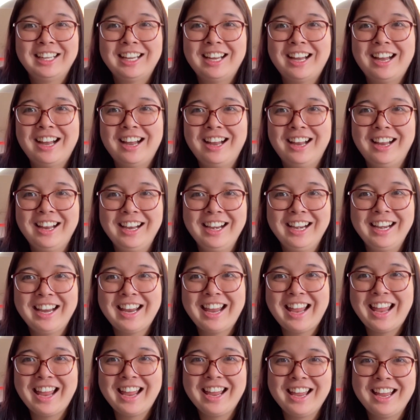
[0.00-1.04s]
I
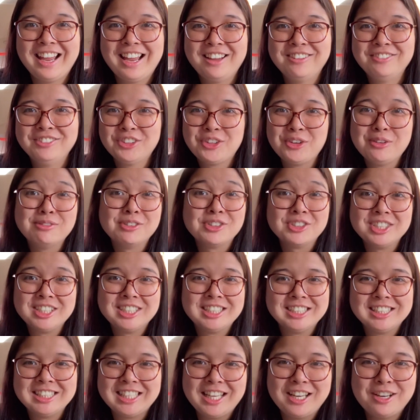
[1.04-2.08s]
am looking forward to
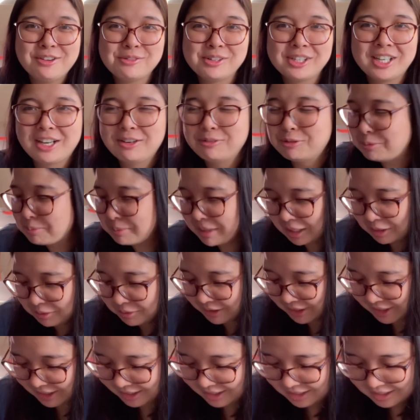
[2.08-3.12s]
seeing what I will make
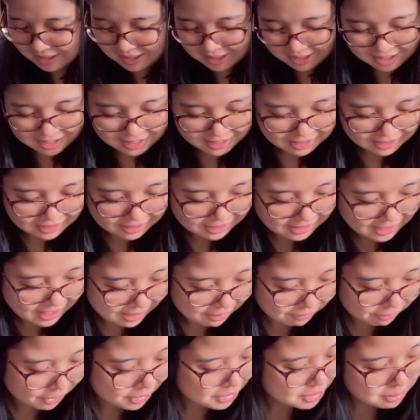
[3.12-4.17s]
with it, and I
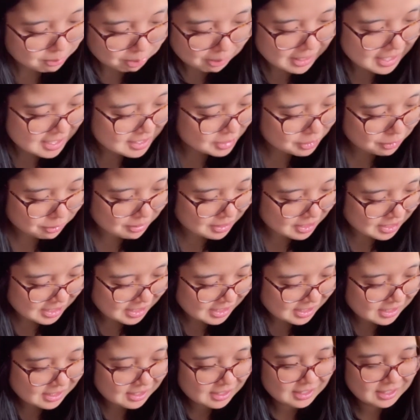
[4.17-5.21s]
have lots of plans
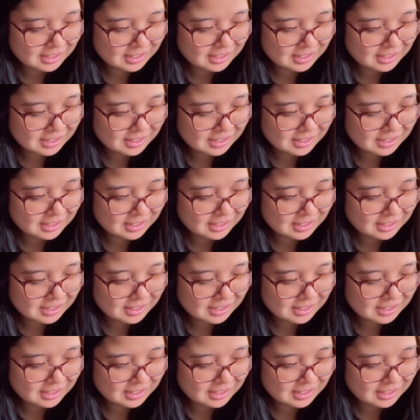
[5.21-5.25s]
already.